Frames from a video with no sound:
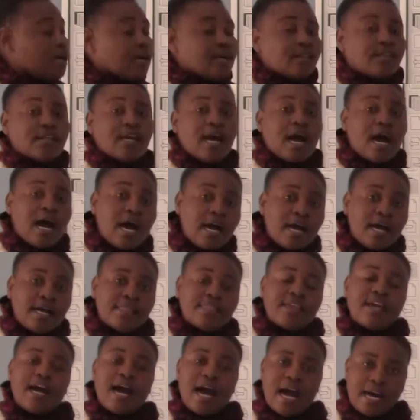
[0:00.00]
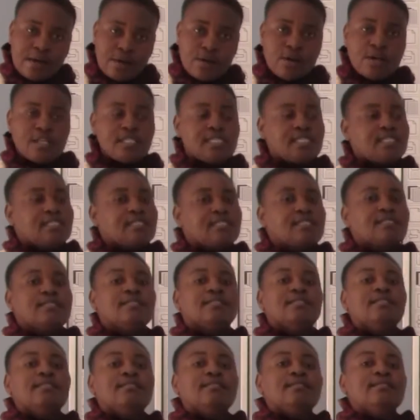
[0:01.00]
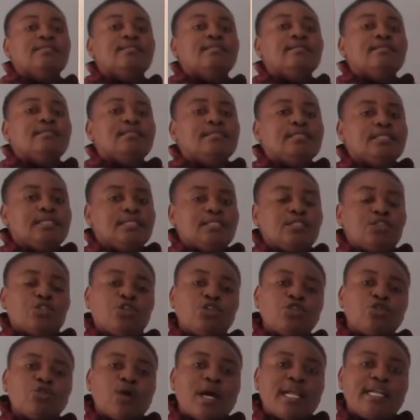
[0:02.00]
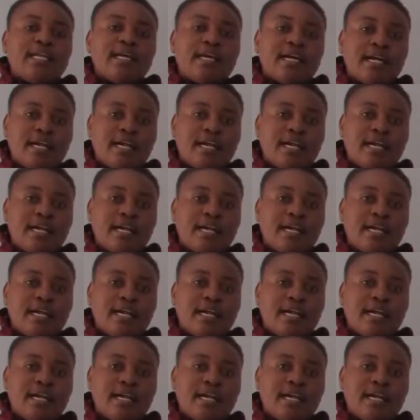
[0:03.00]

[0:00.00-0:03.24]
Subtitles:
The harrows usually